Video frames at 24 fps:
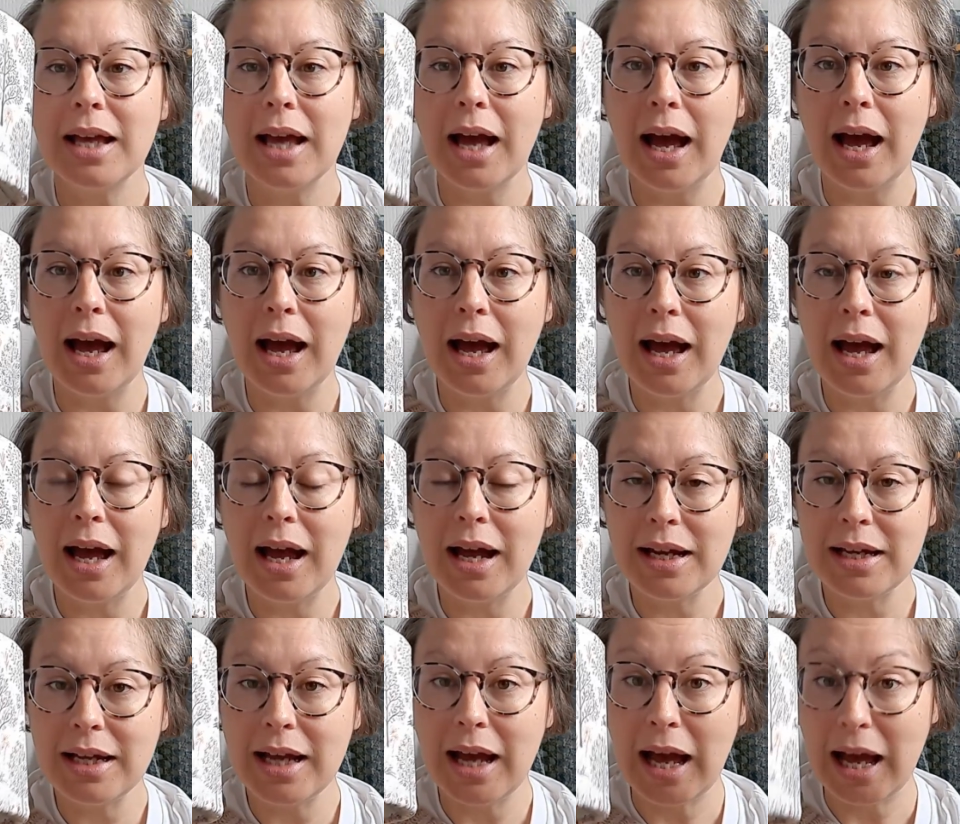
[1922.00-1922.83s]

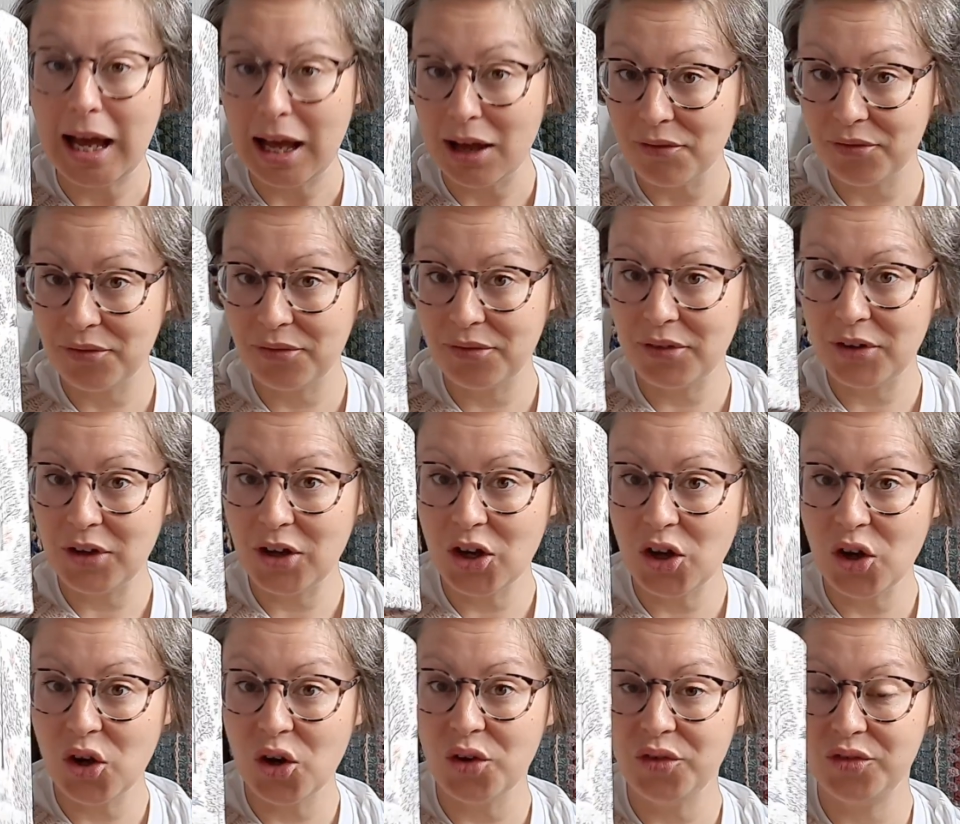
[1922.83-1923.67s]
I have
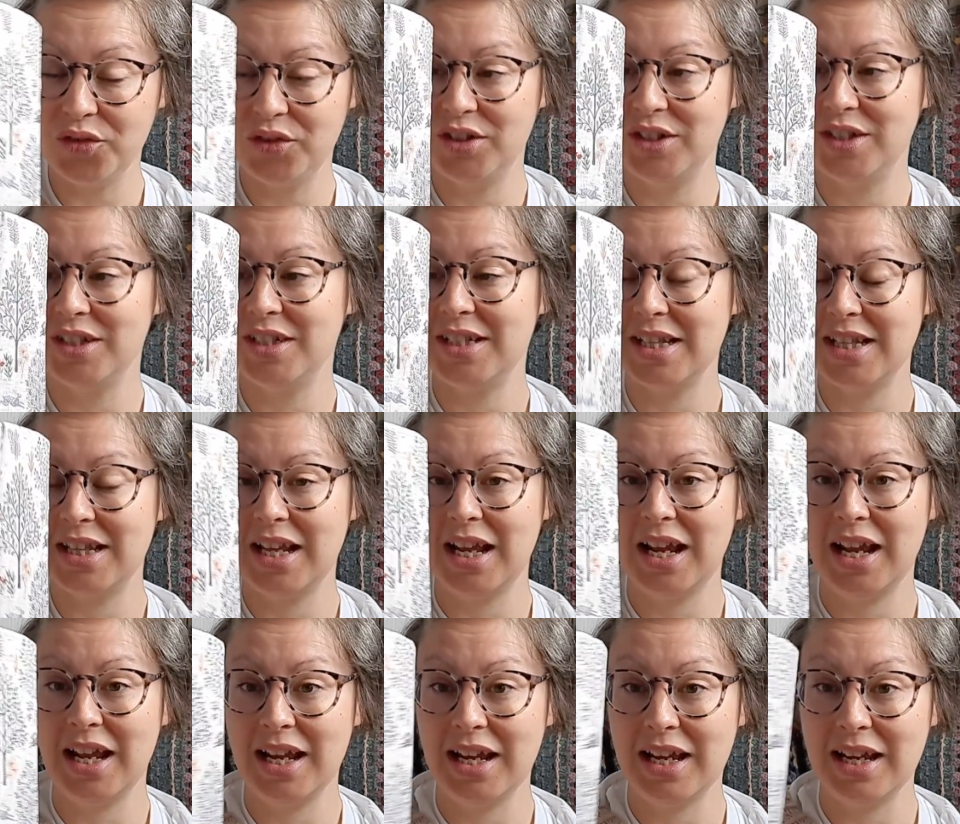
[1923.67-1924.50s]
covered
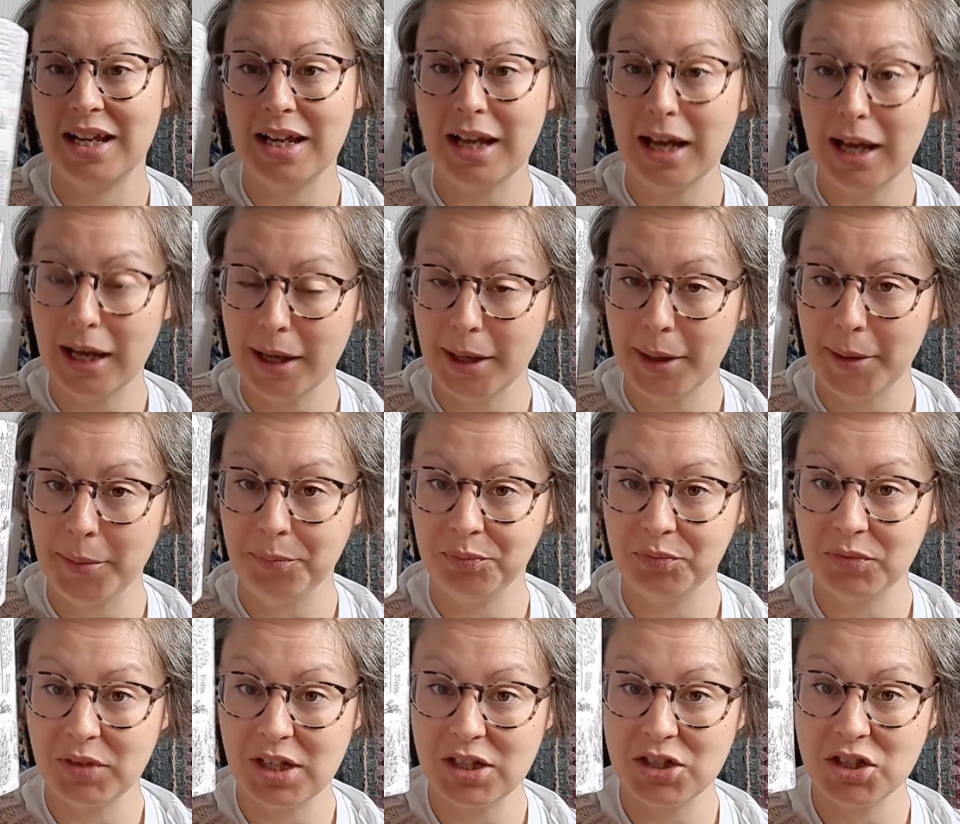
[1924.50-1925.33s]
the
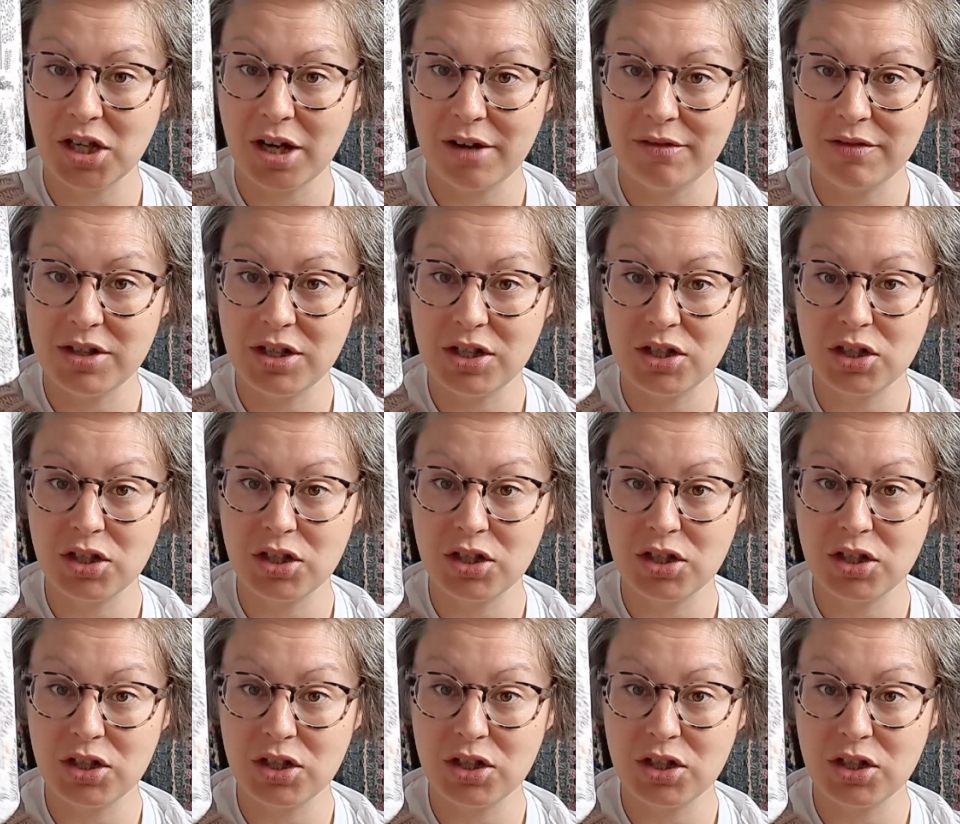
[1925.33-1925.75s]
charity